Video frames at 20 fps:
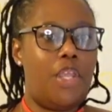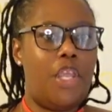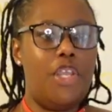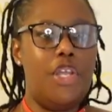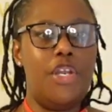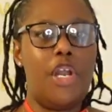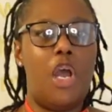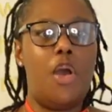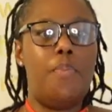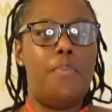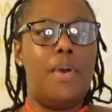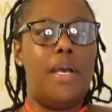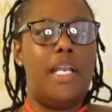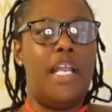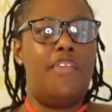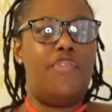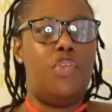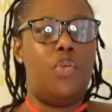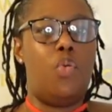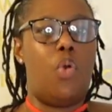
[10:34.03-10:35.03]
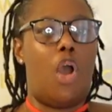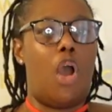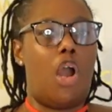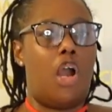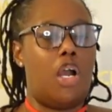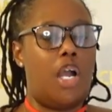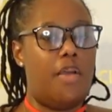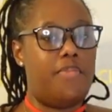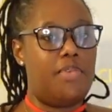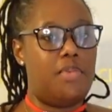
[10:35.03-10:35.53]
you know, but if you are
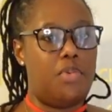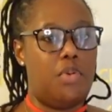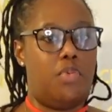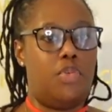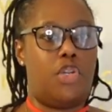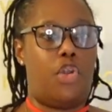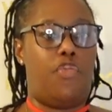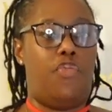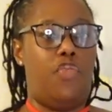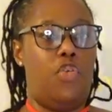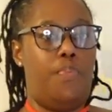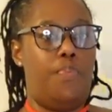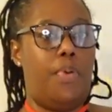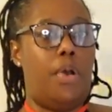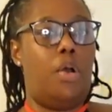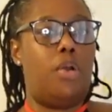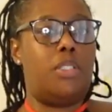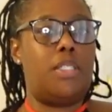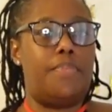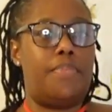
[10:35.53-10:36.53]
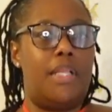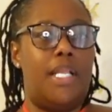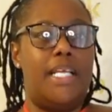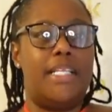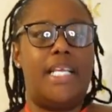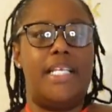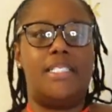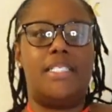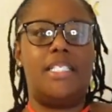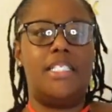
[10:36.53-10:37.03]
uncomfortable with your fupa or something like
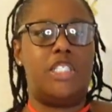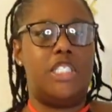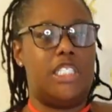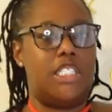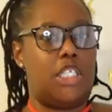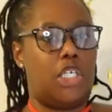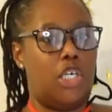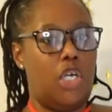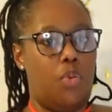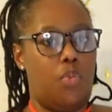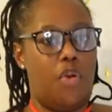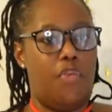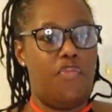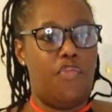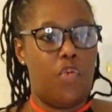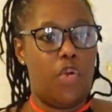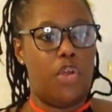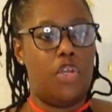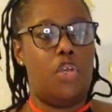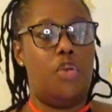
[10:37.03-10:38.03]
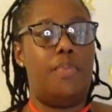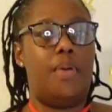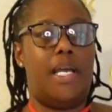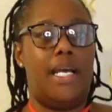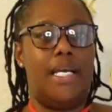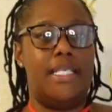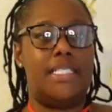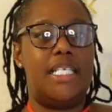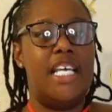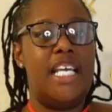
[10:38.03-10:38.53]
that, this is a good one for you
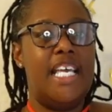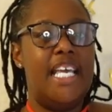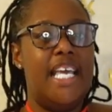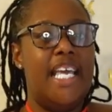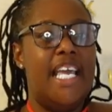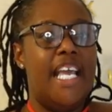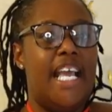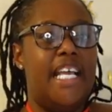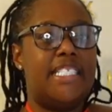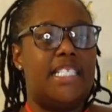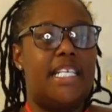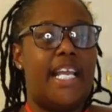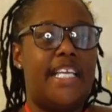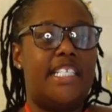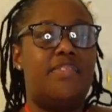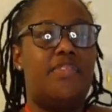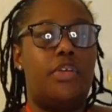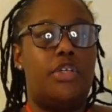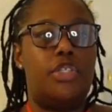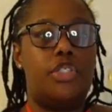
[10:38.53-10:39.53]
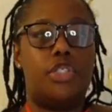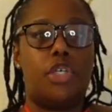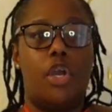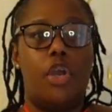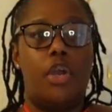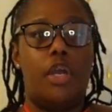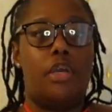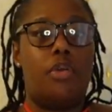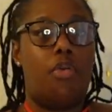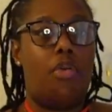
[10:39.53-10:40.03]
because it's a nice flirty
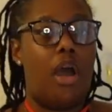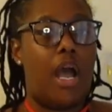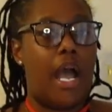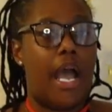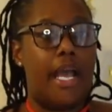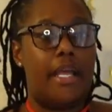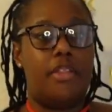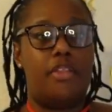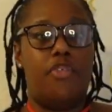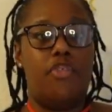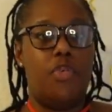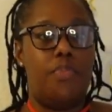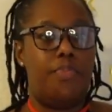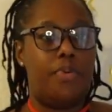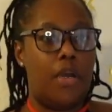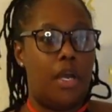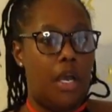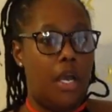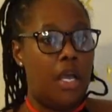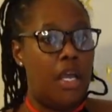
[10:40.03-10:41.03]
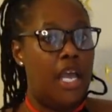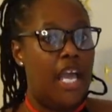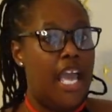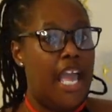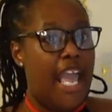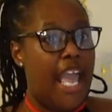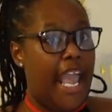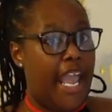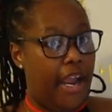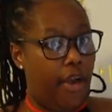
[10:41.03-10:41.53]
skirt. It'll hide the fupa
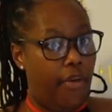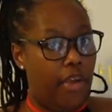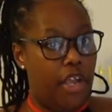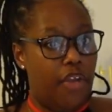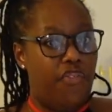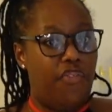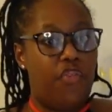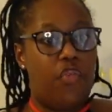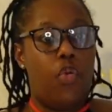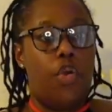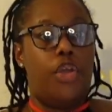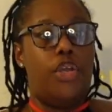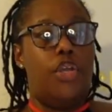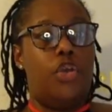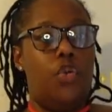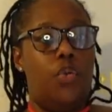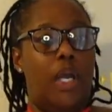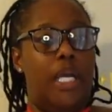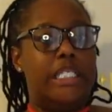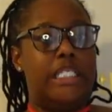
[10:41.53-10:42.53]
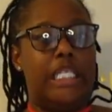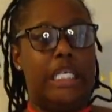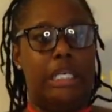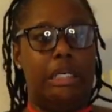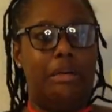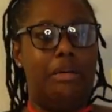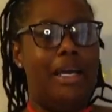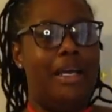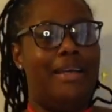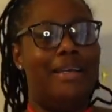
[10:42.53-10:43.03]
area for you
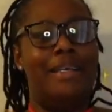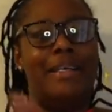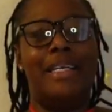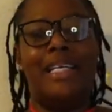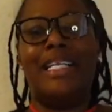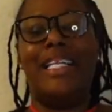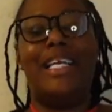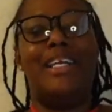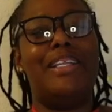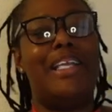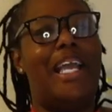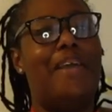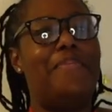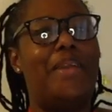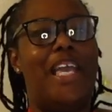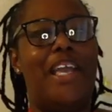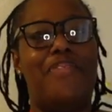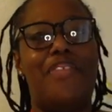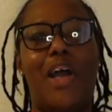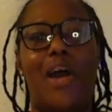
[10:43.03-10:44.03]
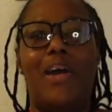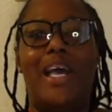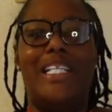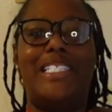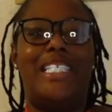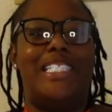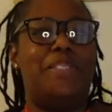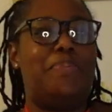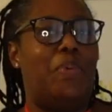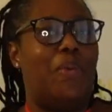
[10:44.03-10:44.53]
until, clearly, I mean, if y'all at
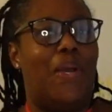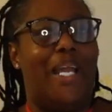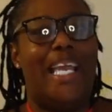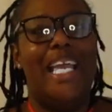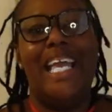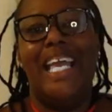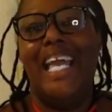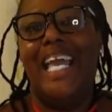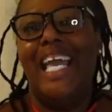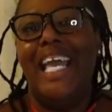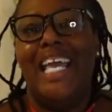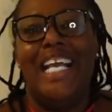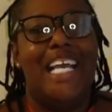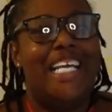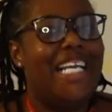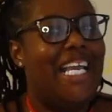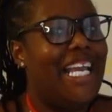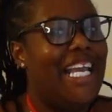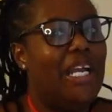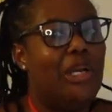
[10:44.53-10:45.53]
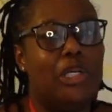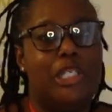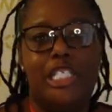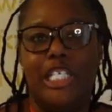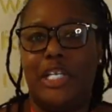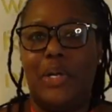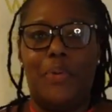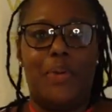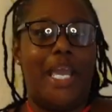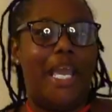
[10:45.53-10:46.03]
this point, he or
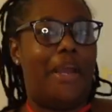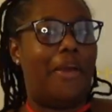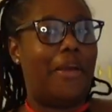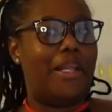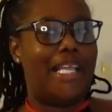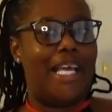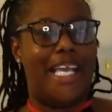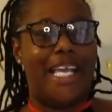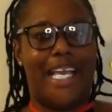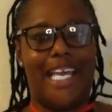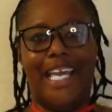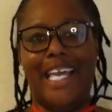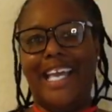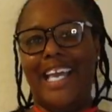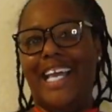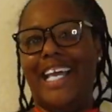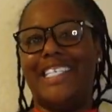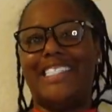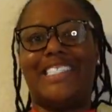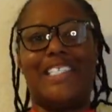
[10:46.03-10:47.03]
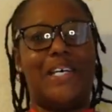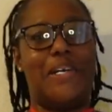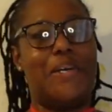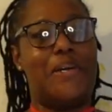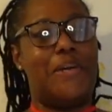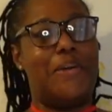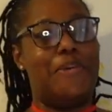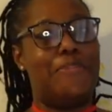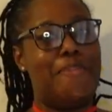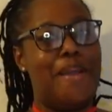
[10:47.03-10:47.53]
she don't care, like,
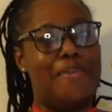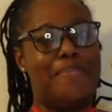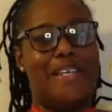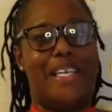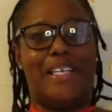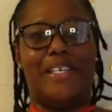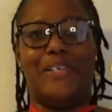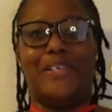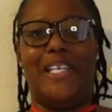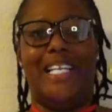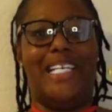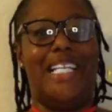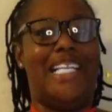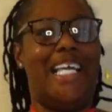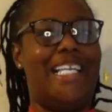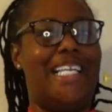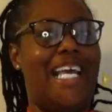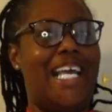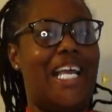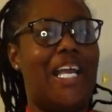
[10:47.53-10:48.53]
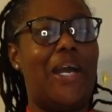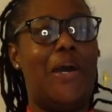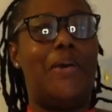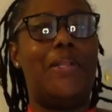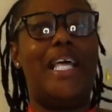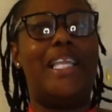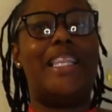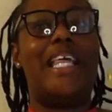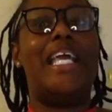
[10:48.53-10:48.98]
so maybe you need to let that go, let